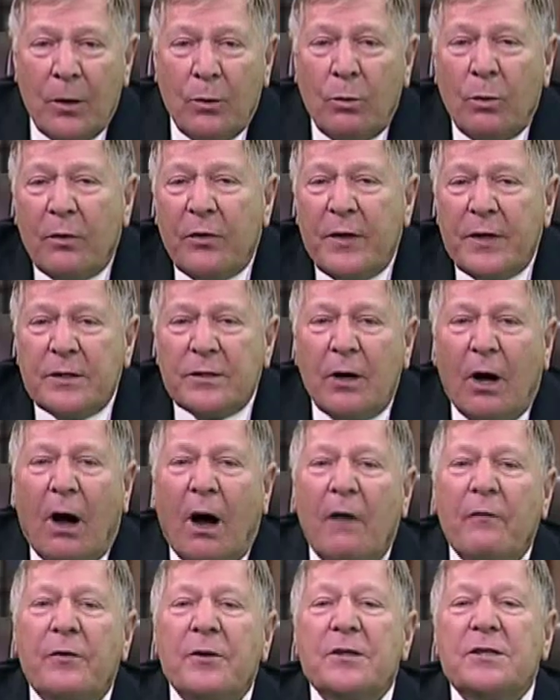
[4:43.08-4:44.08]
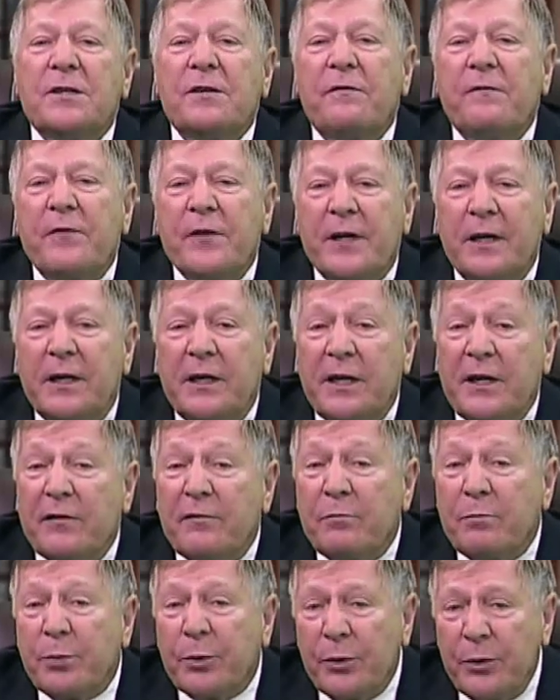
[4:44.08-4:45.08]
Well, this offers
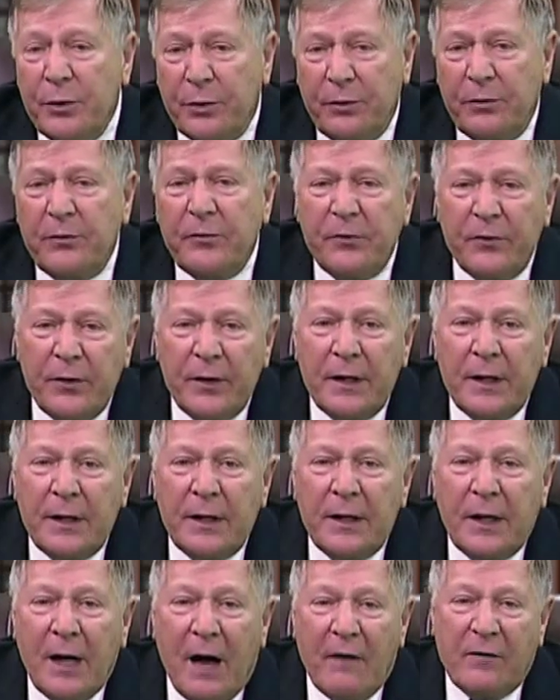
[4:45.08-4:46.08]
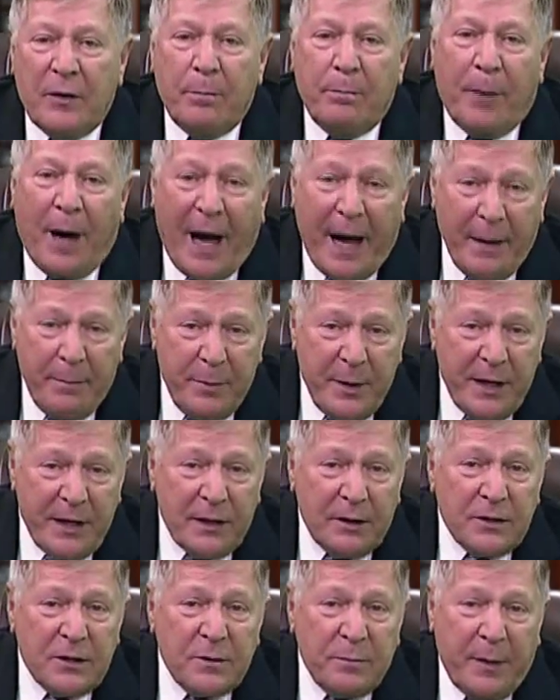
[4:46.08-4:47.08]
definitive proof of a
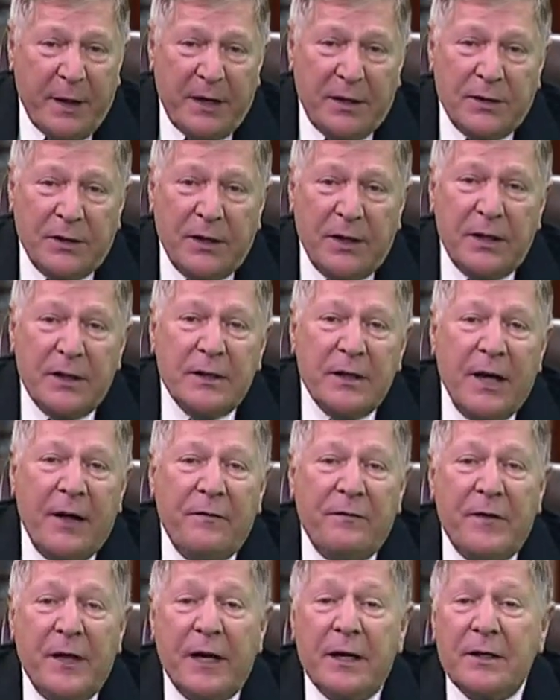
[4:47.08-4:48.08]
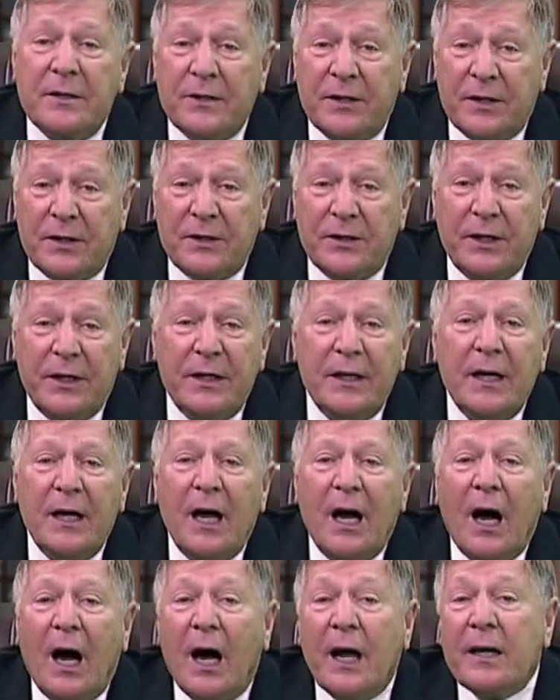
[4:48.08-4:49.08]
bipedal species that existed
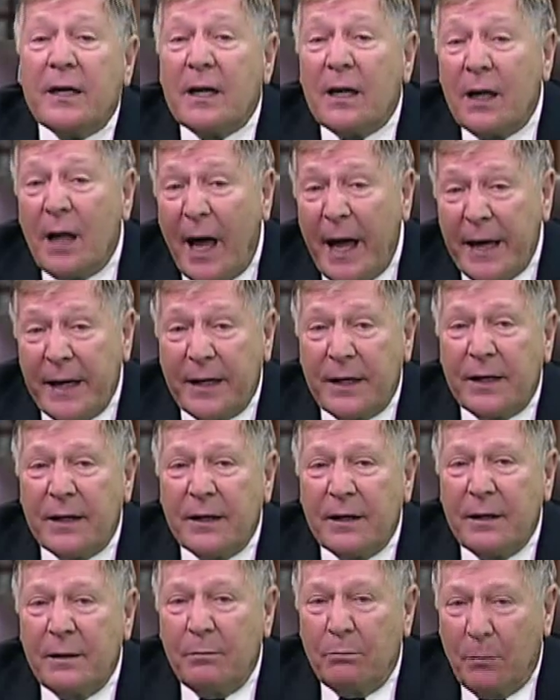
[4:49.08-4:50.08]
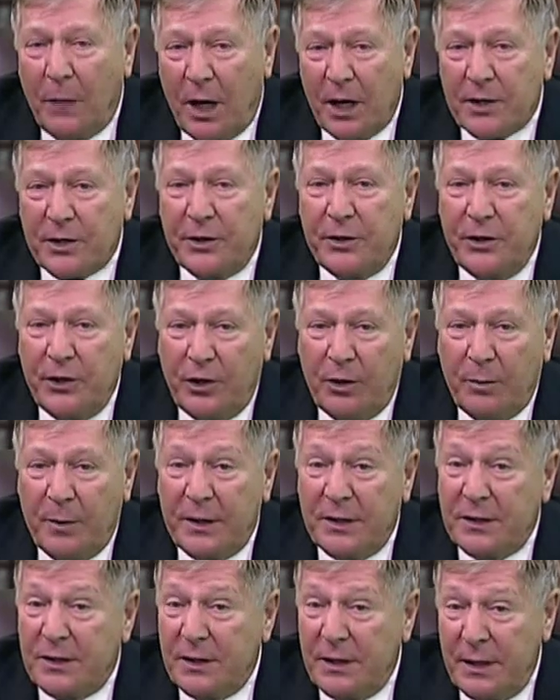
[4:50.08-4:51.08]
unlike modern
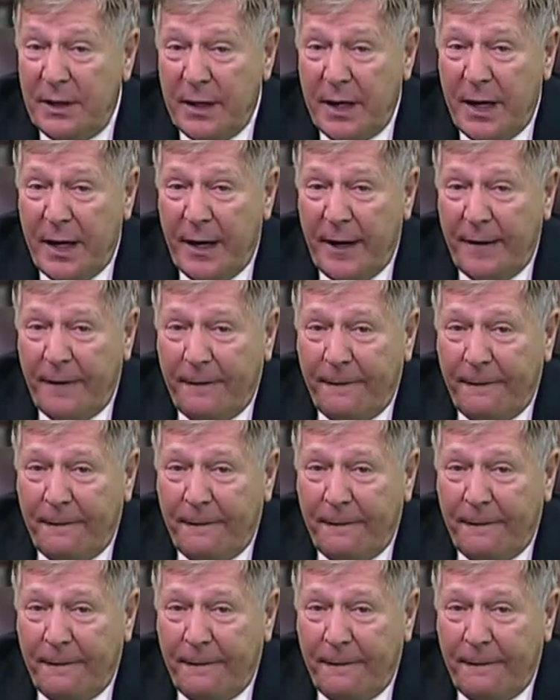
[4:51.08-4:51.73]
humans today.